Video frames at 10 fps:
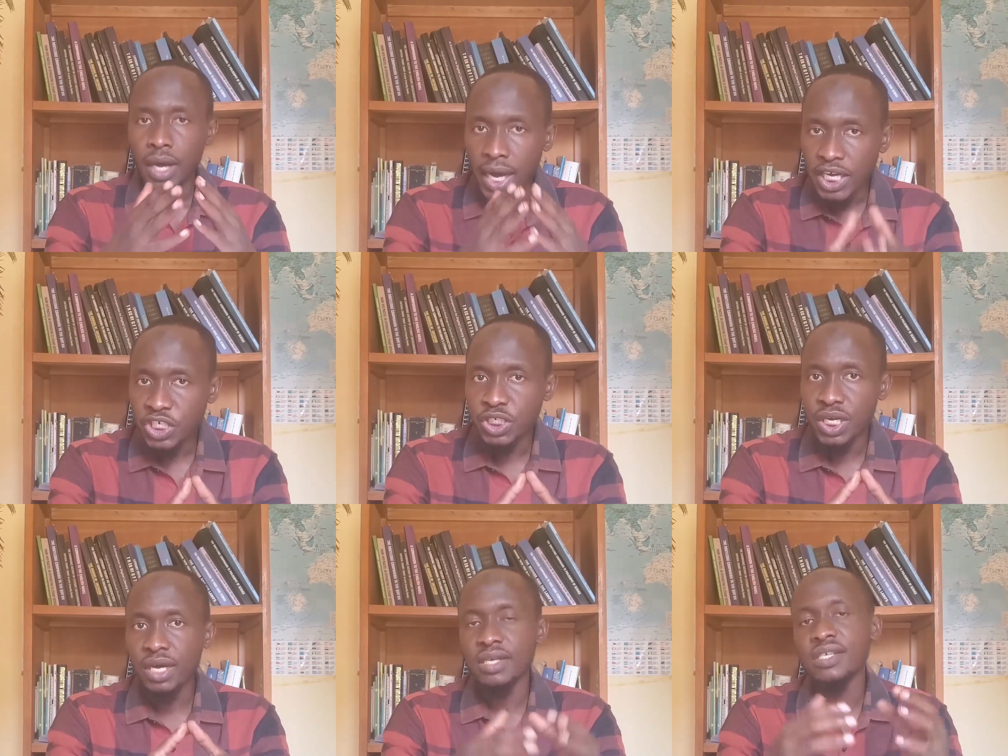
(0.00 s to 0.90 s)

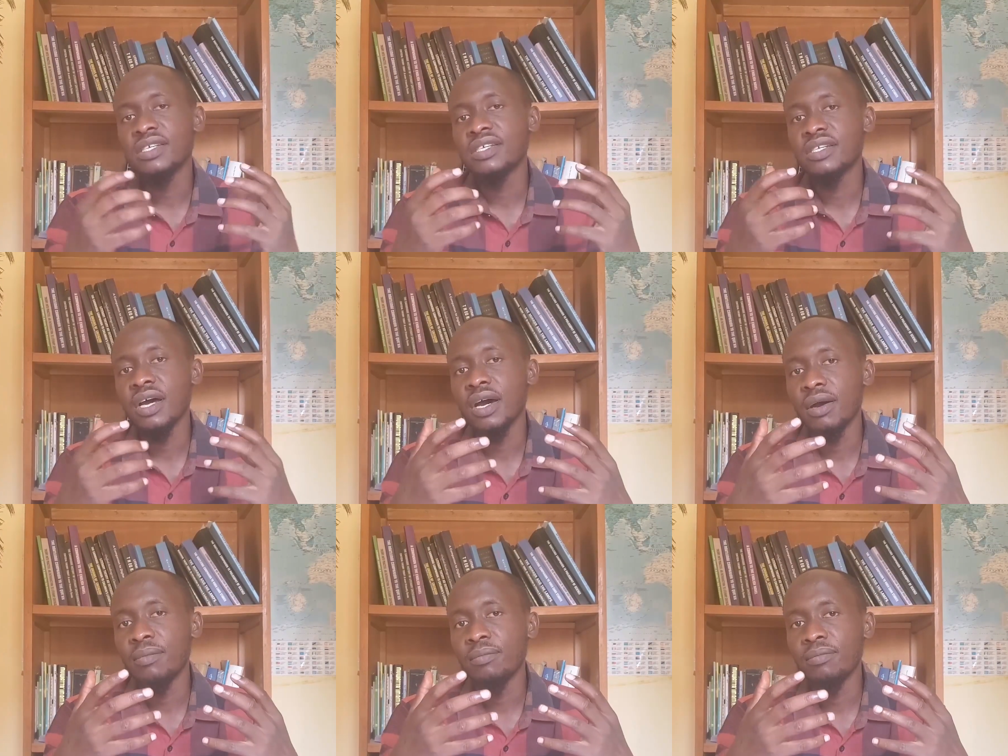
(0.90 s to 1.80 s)
Aisha is
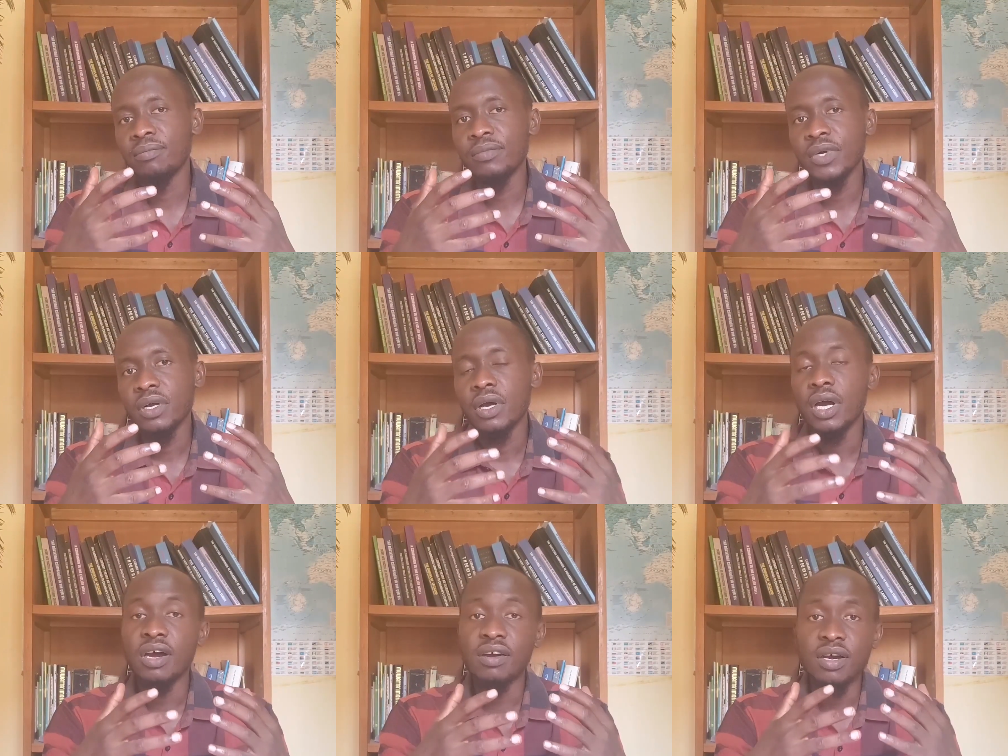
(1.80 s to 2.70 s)

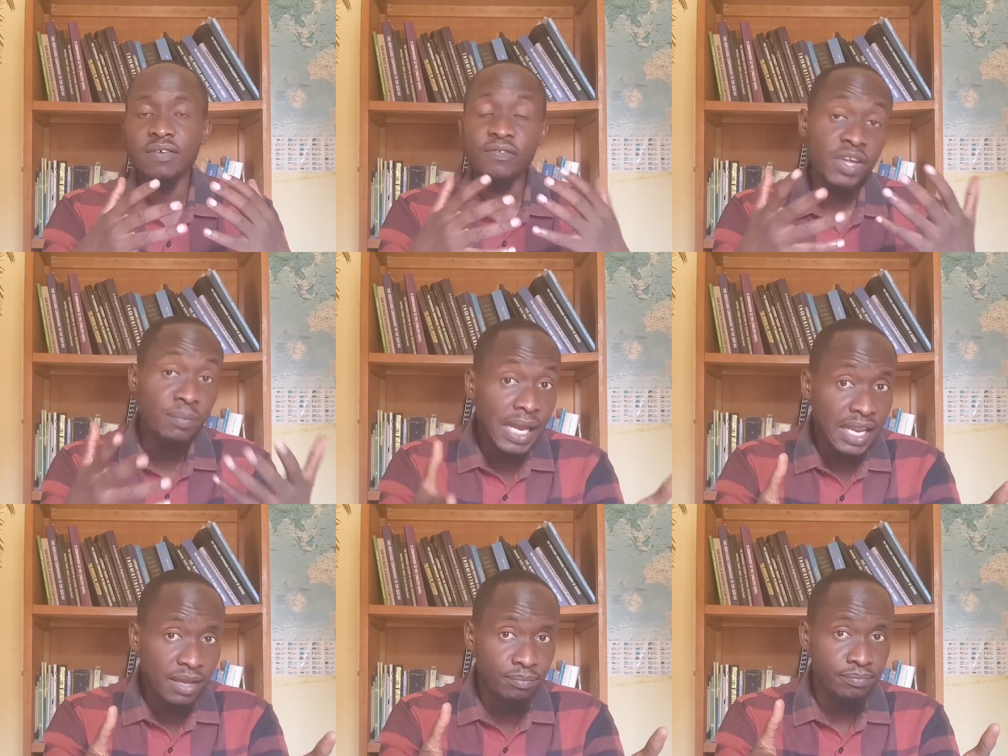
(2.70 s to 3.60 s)
a female
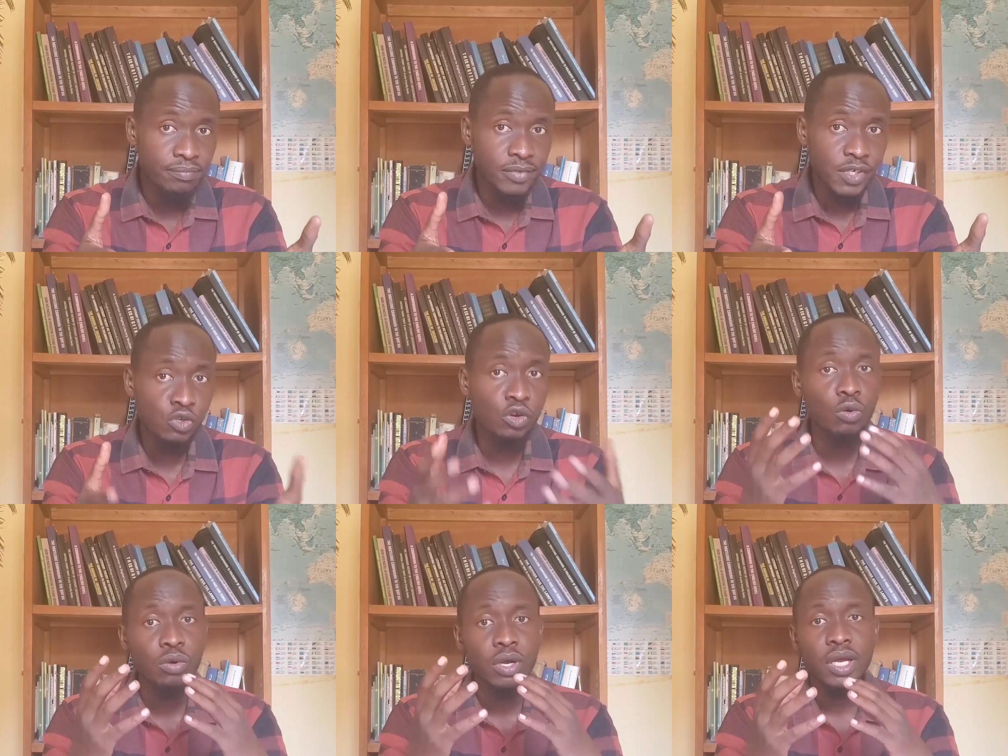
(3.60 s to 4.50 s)
name,
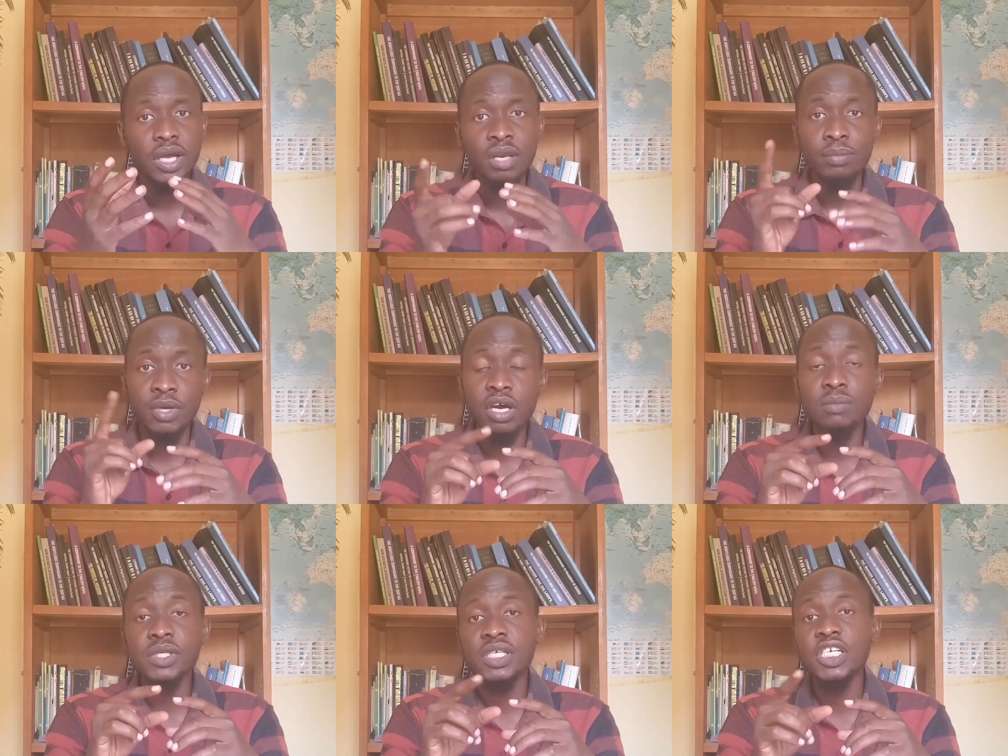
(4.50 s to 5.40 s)
so it
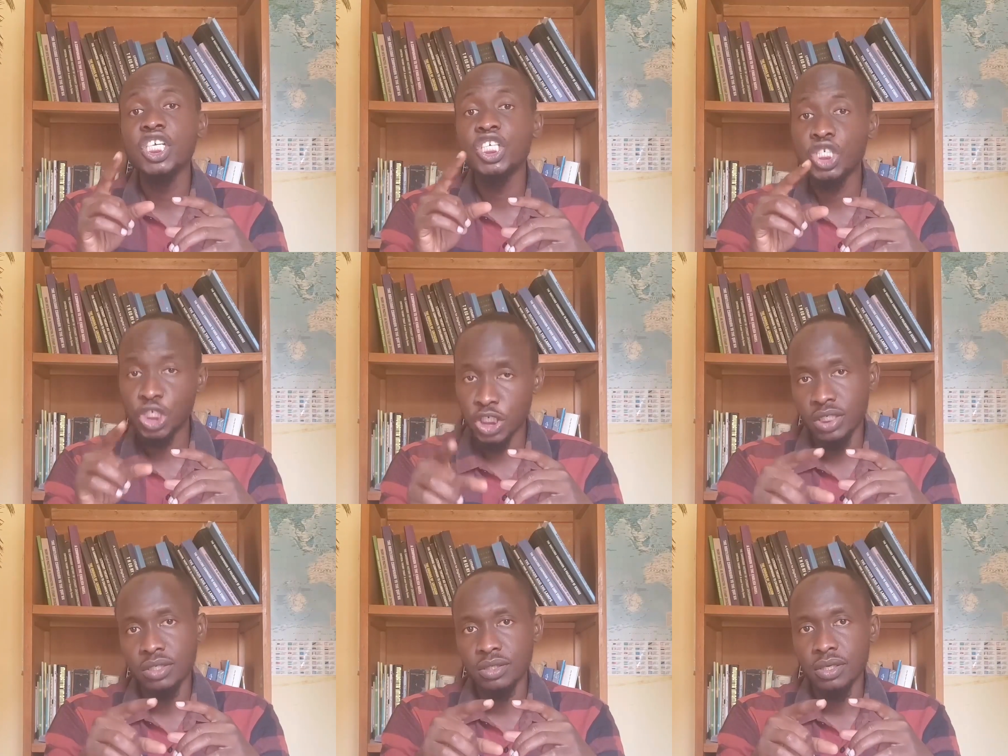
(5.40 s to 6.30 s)
becomes she.